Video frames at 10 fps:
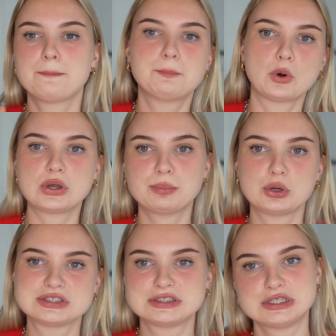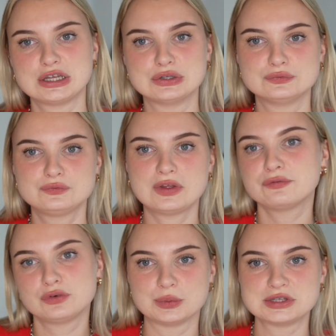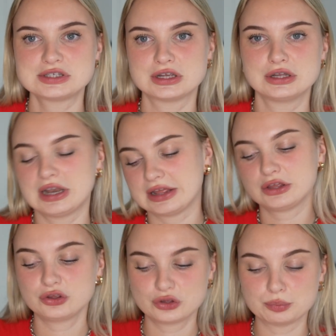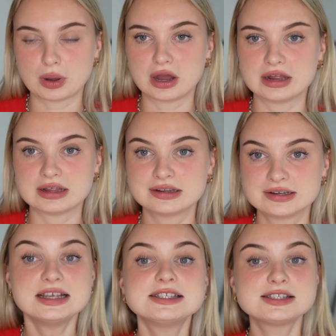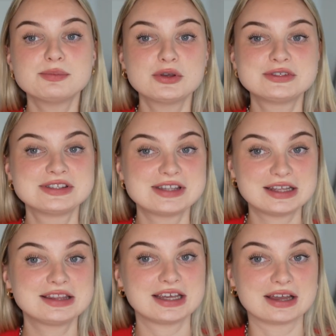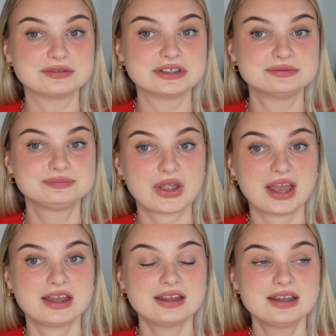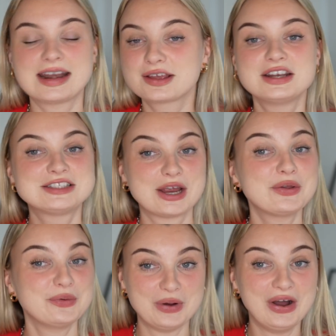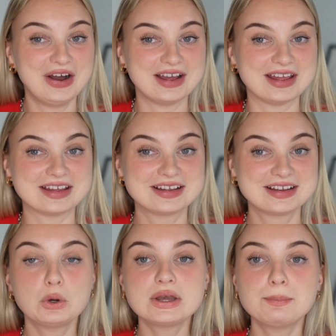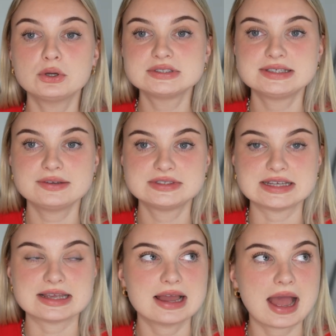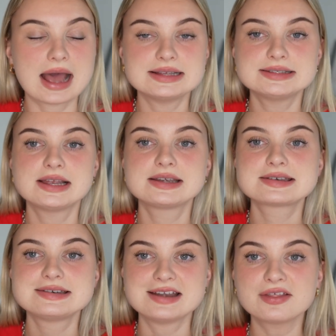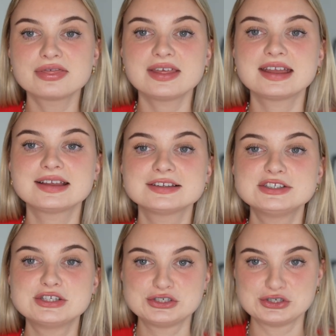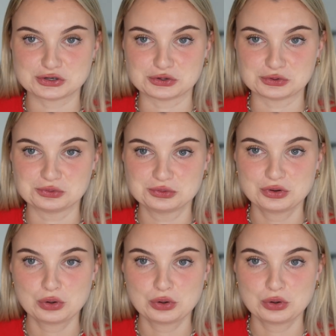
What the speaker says: body positive influencer, like, goodbye. This is the most insane thing ever, okay? And I'm gonna tell you why. Body positivity has nothing to do